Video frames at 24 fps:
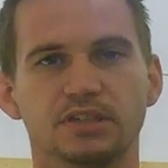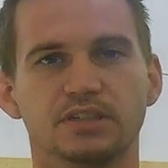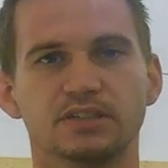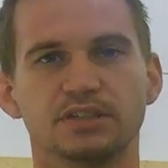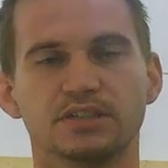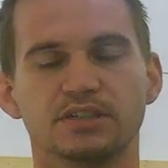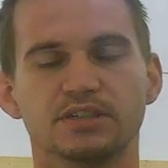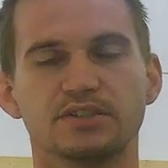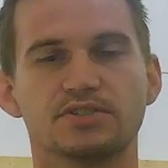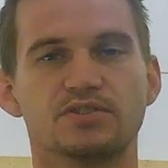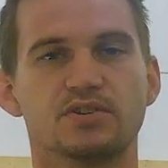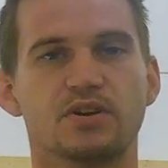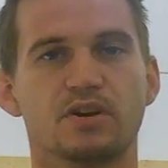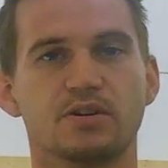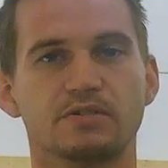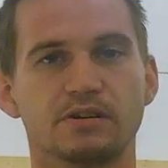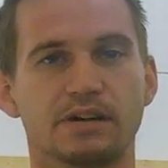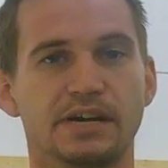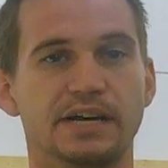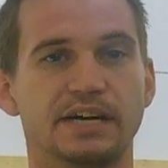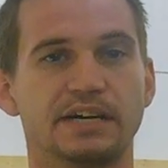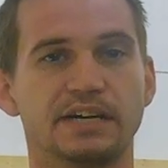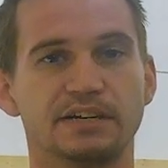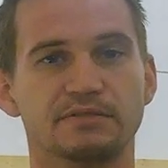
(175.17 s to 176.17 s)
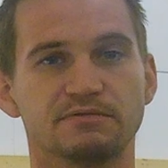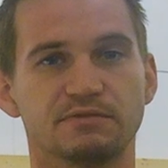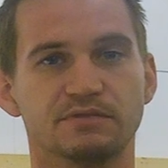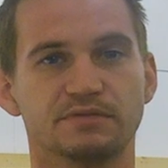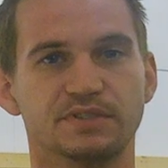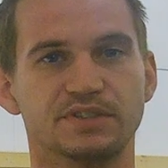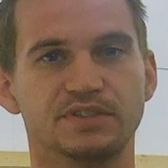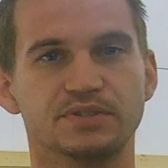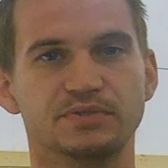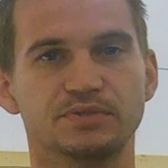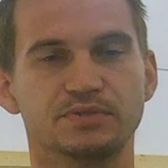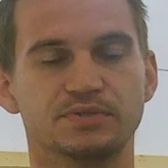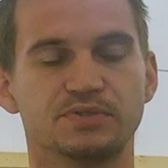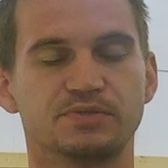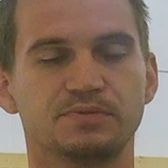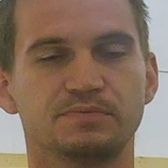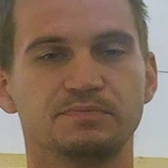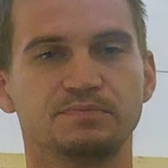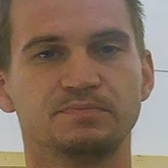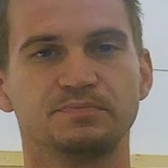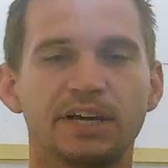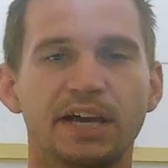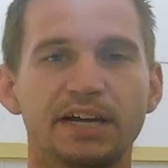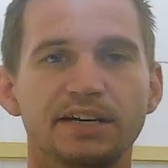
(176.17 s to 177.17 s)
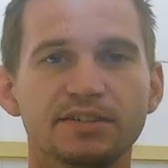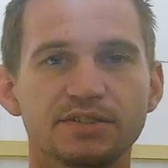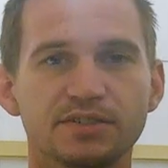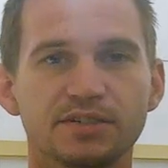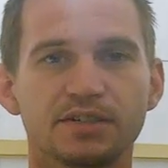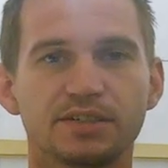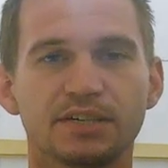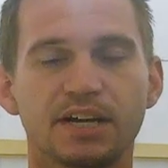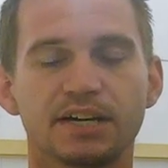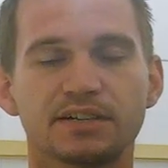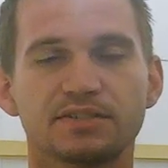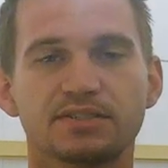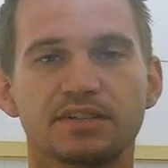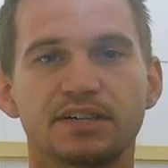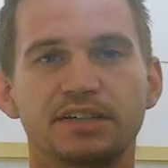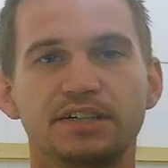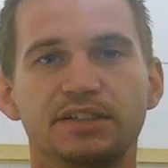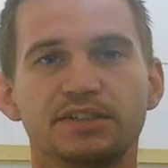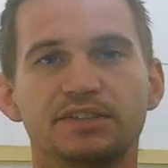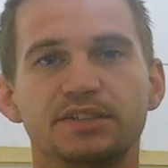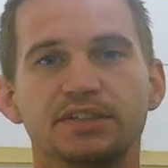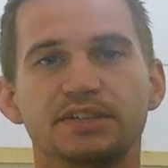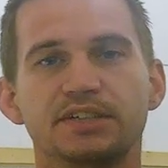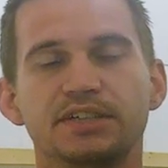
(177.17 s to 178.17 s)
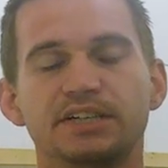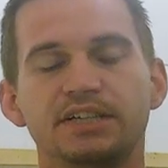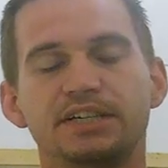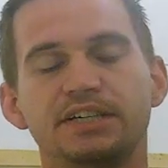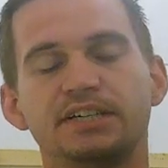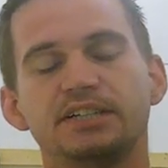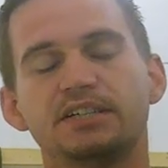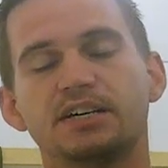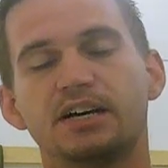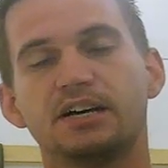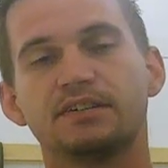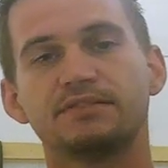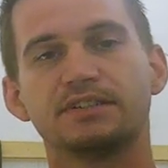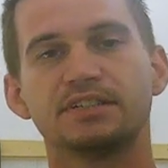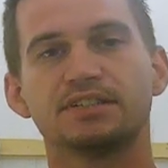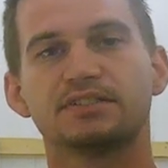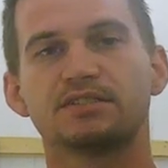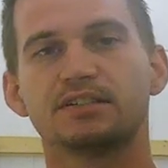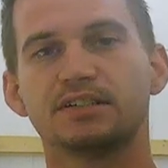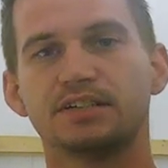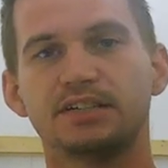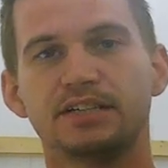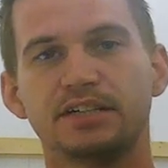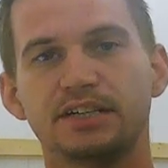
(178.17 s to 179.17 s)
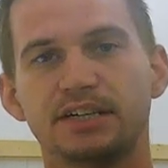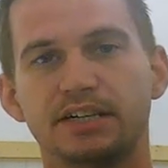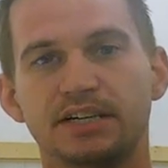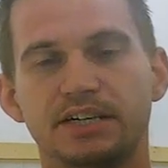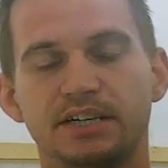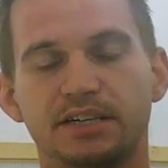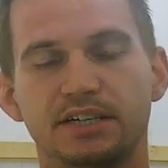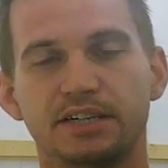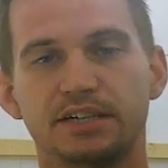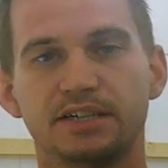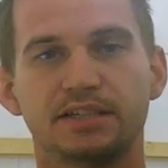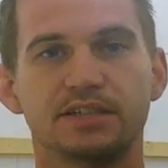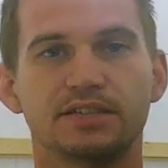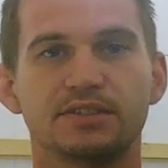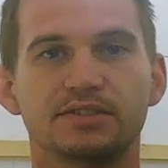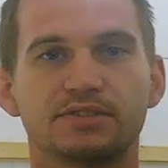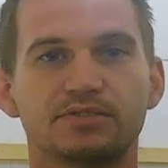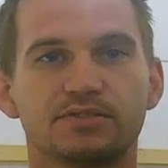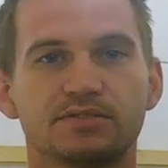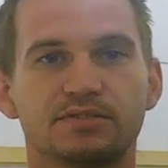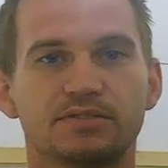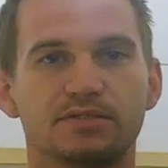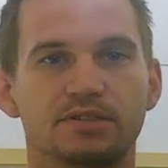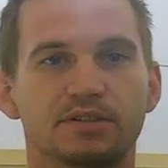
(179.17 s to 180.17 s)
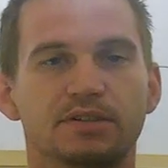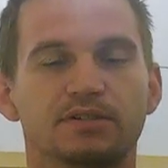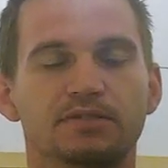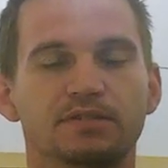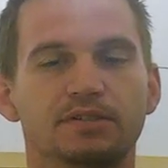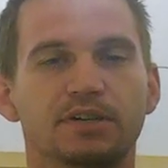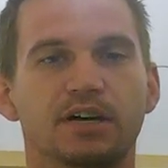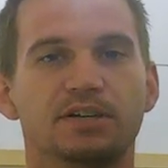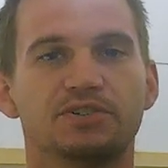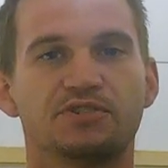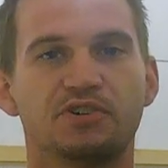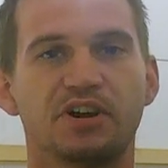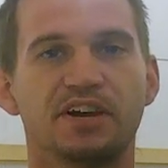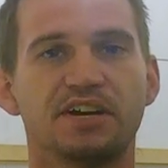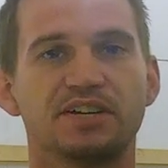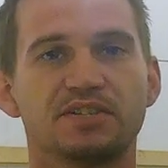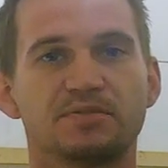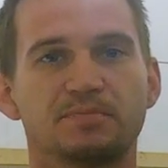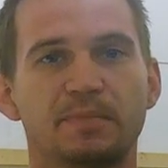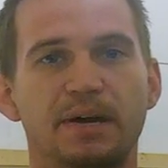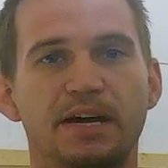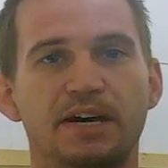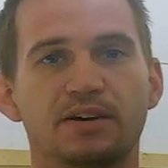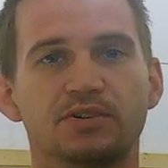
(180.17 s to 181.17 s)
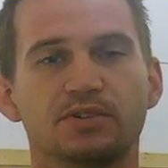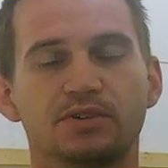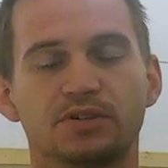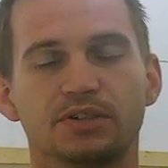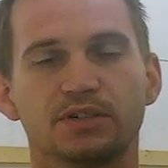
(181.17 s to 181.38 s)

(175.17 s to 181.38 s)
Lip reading: good star rating and reviews. Okay, so the next thing you're gonna need, obviously, is a trans mount